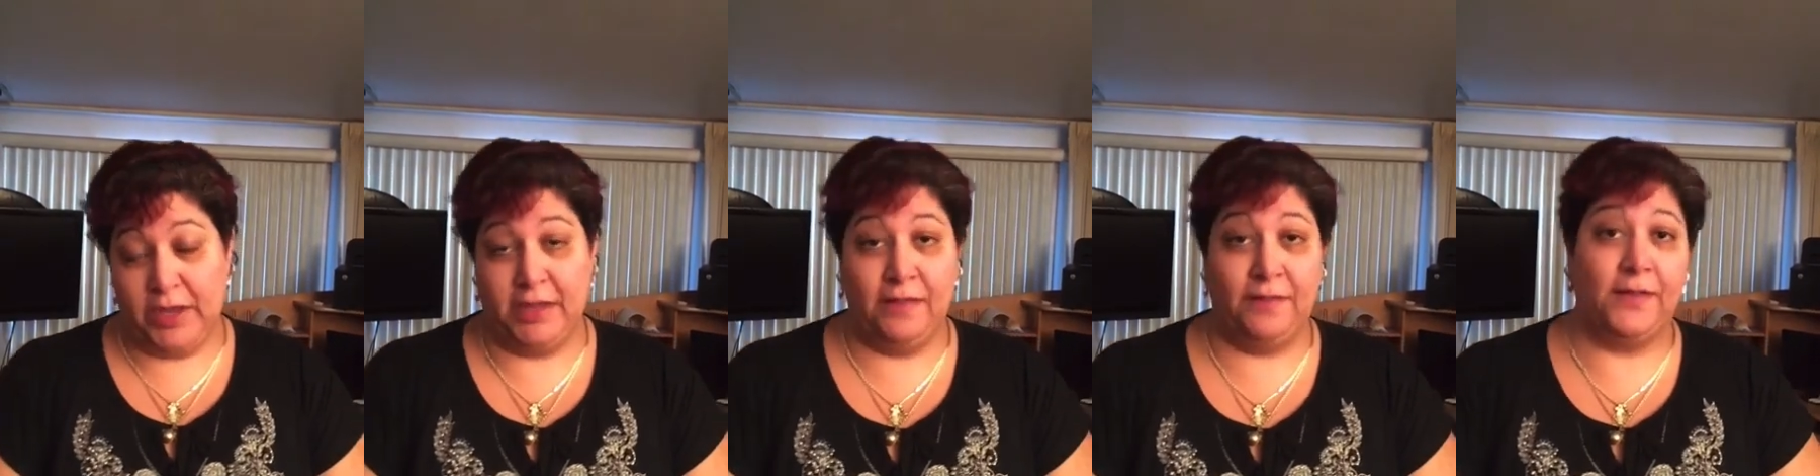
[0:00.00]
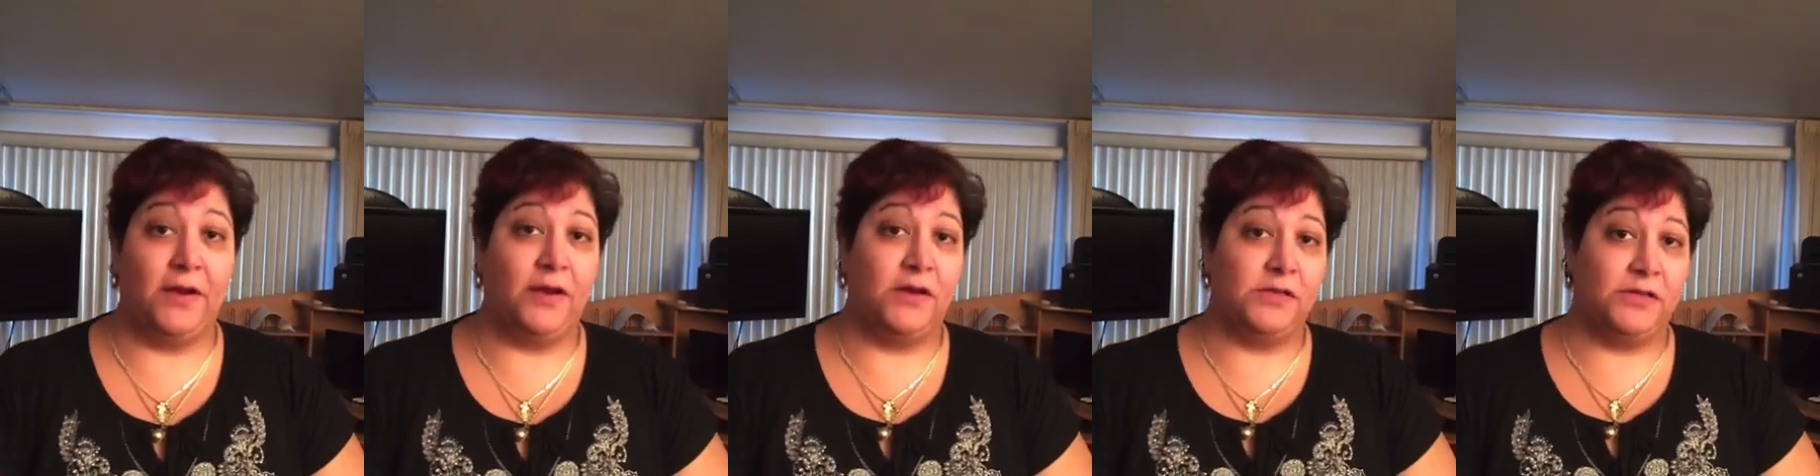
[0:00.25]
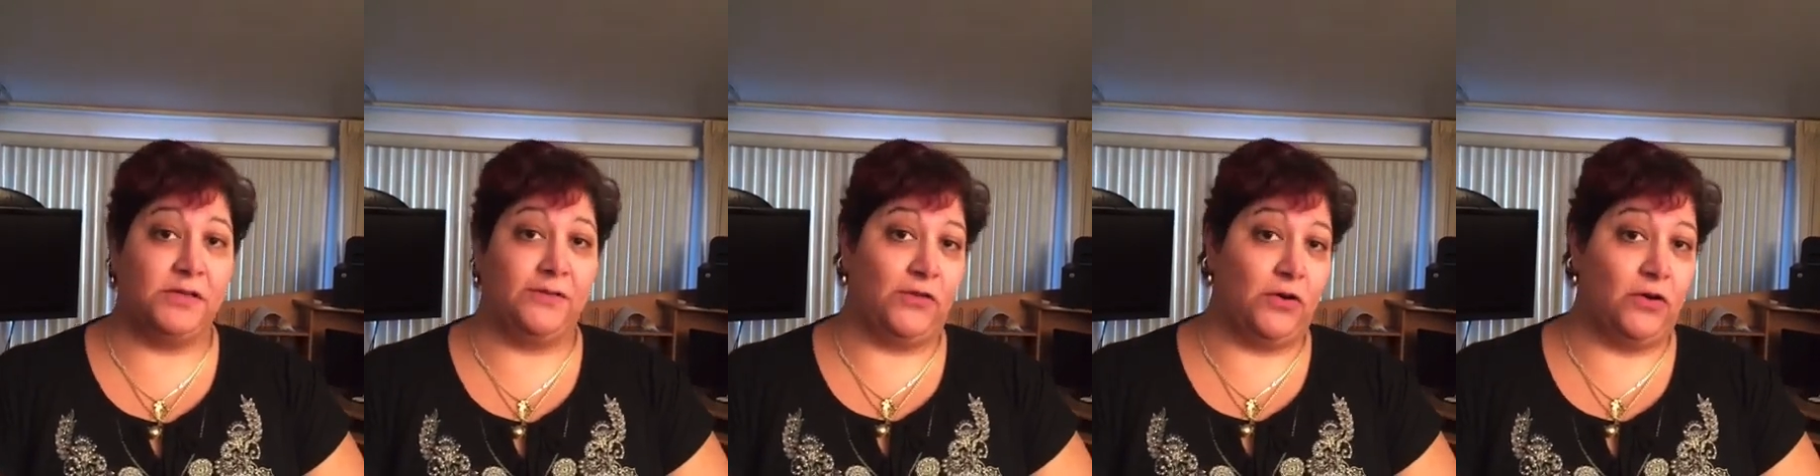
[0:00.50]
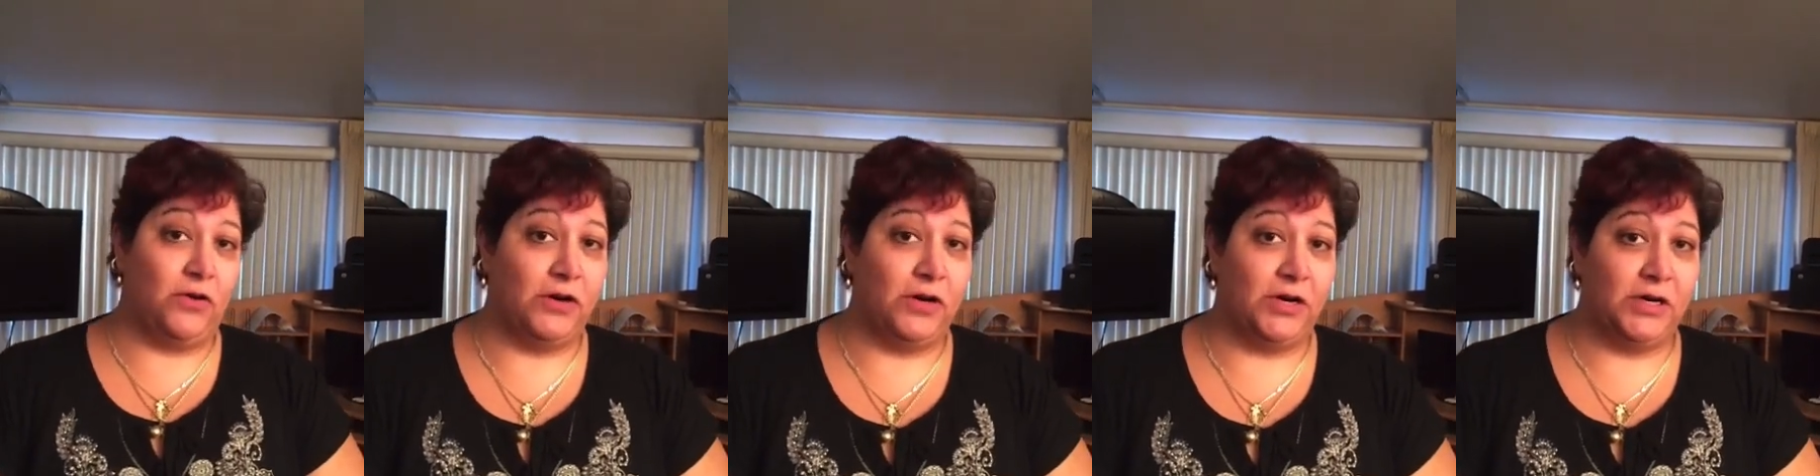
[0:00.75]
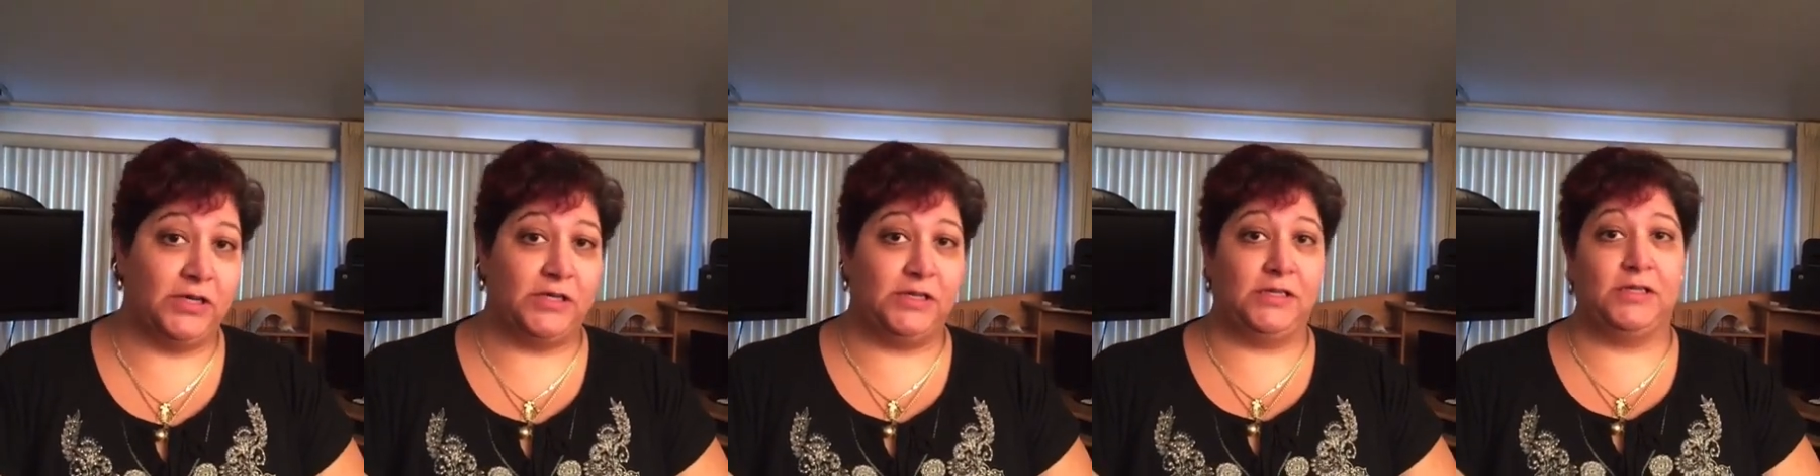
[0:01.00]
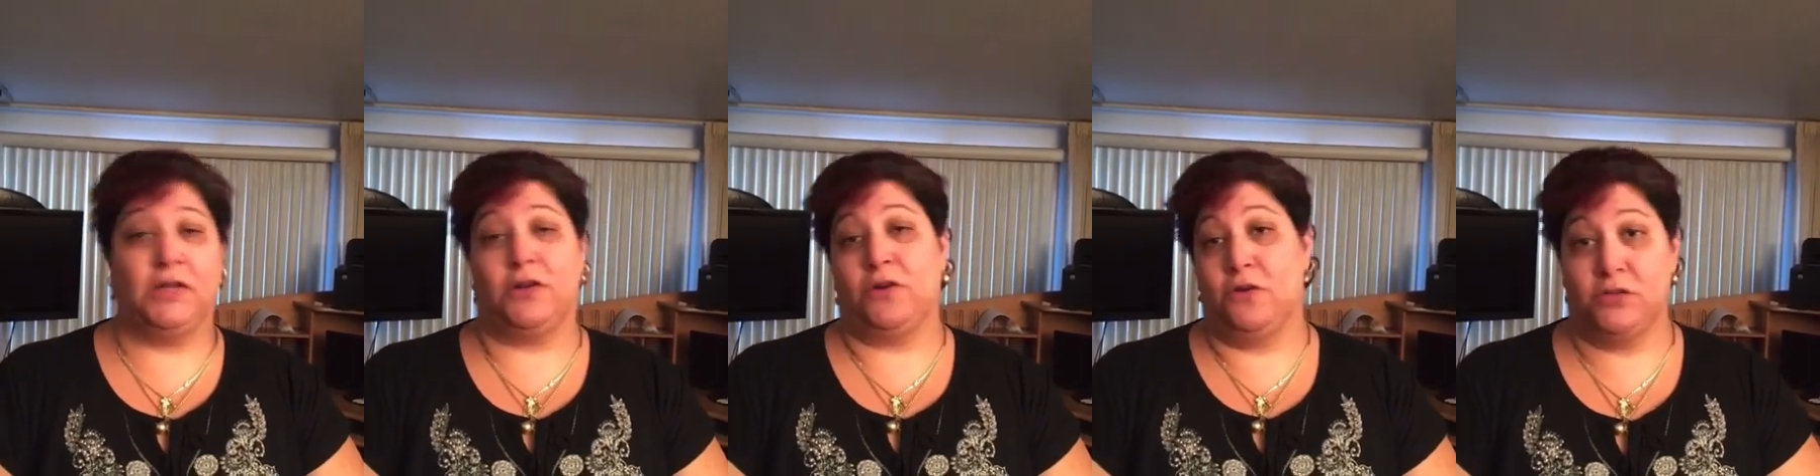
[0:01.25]
there's of course the
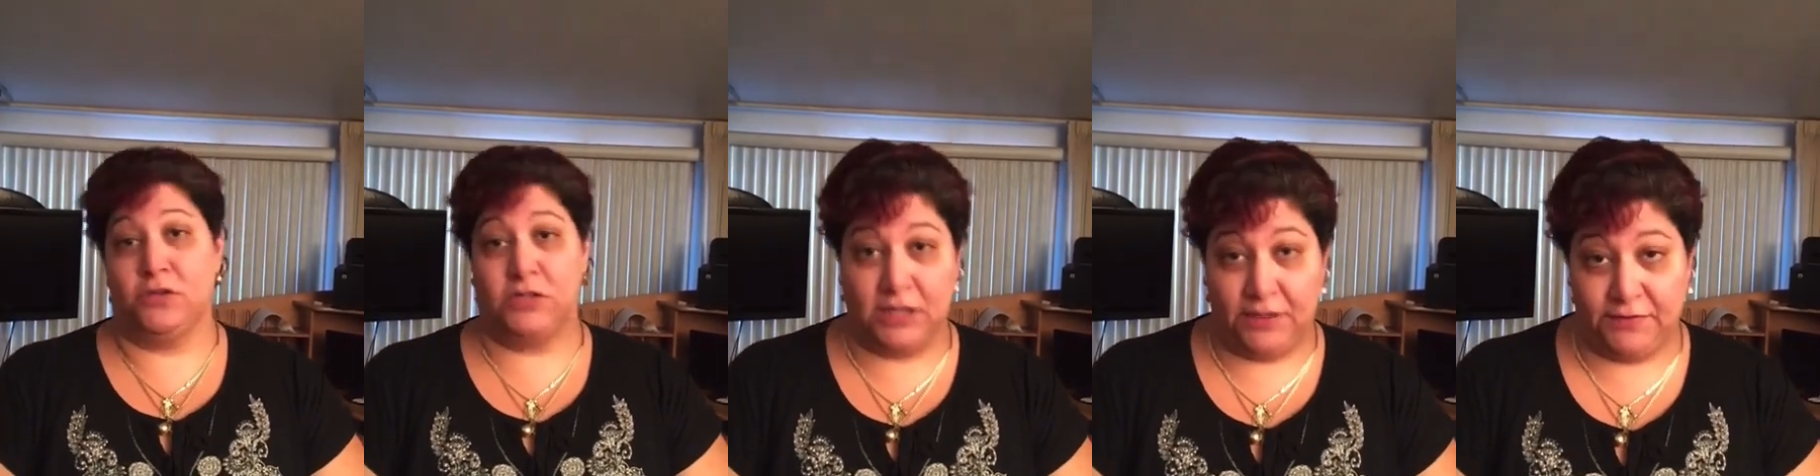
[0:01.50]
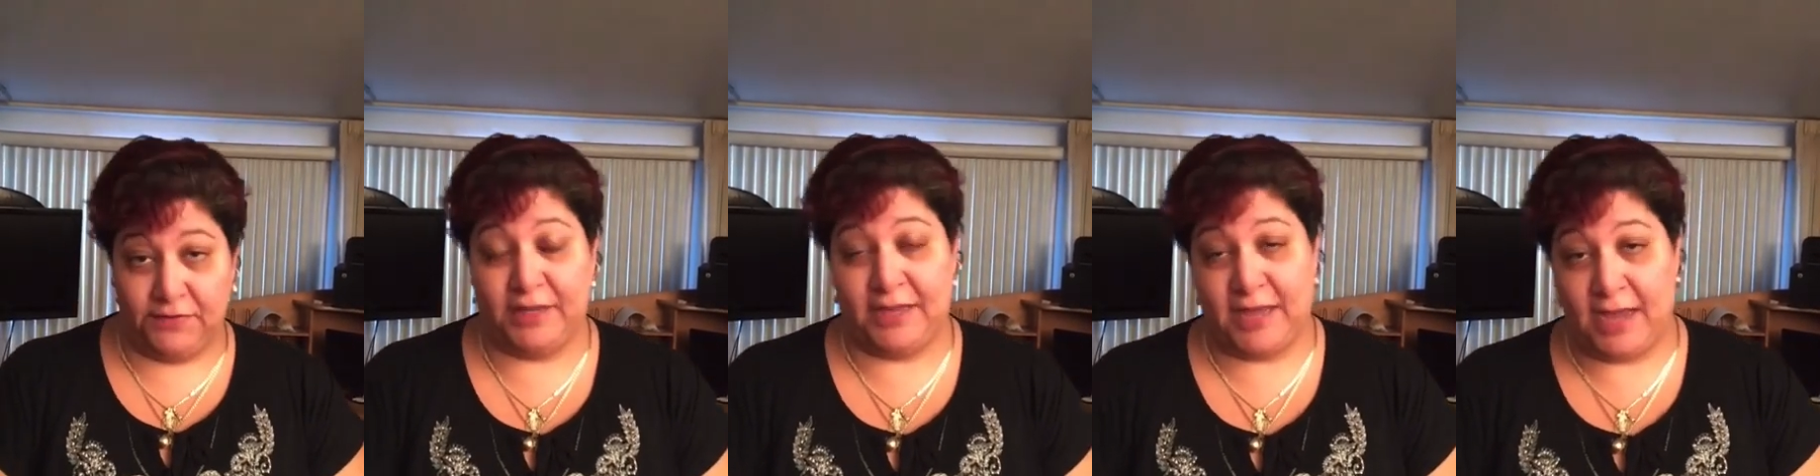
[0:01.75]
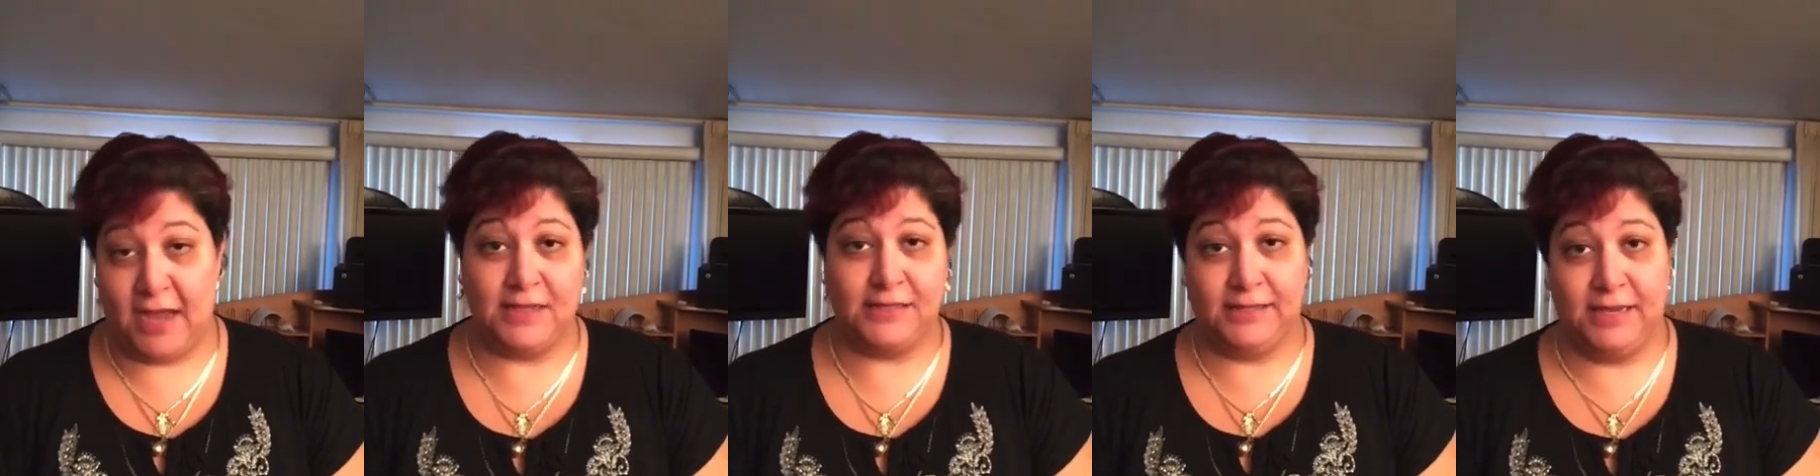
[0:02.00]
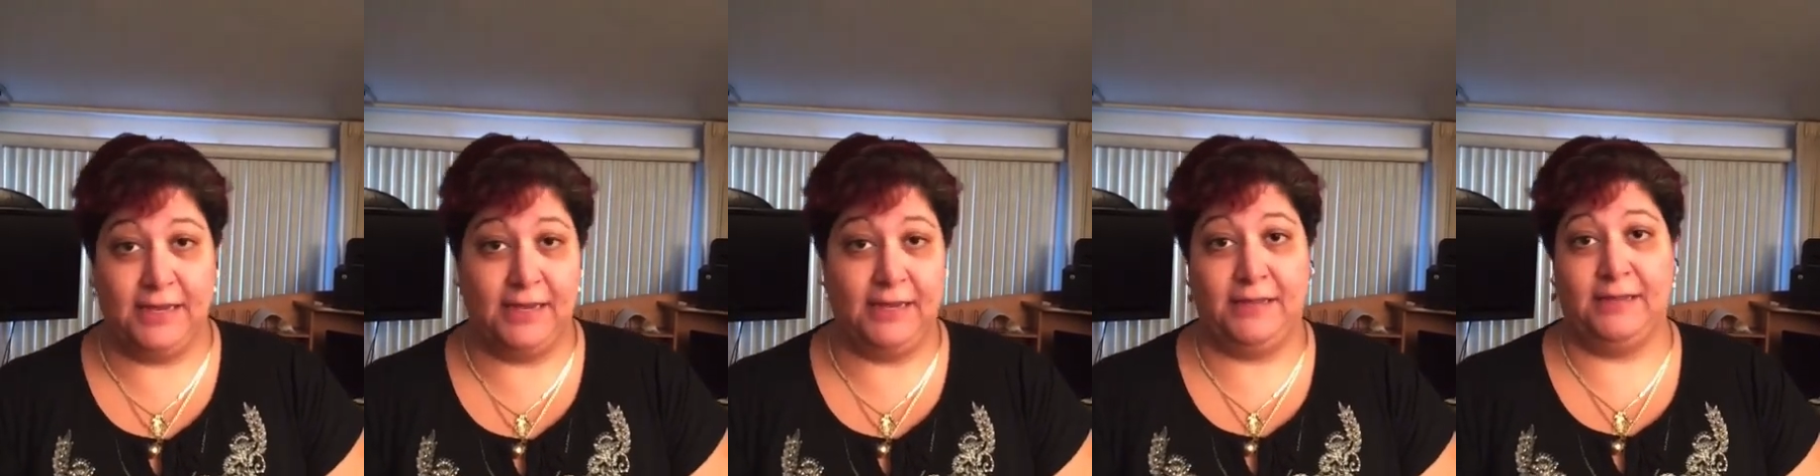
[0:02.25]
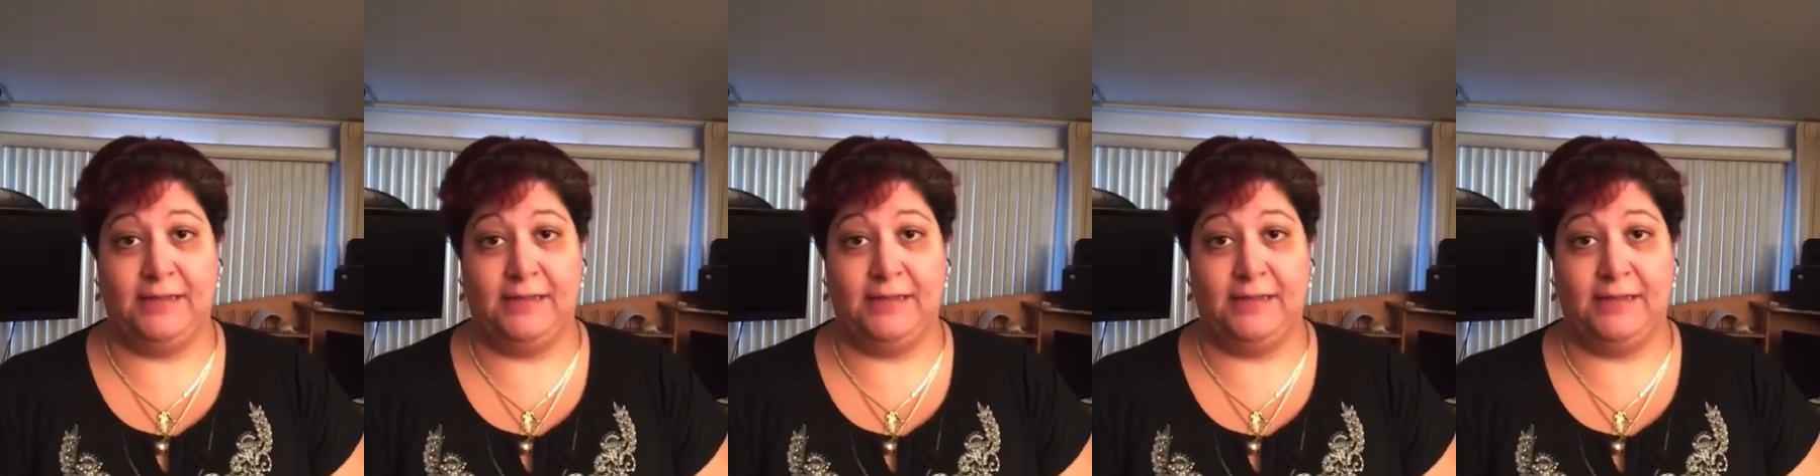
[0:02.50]
closing of the casket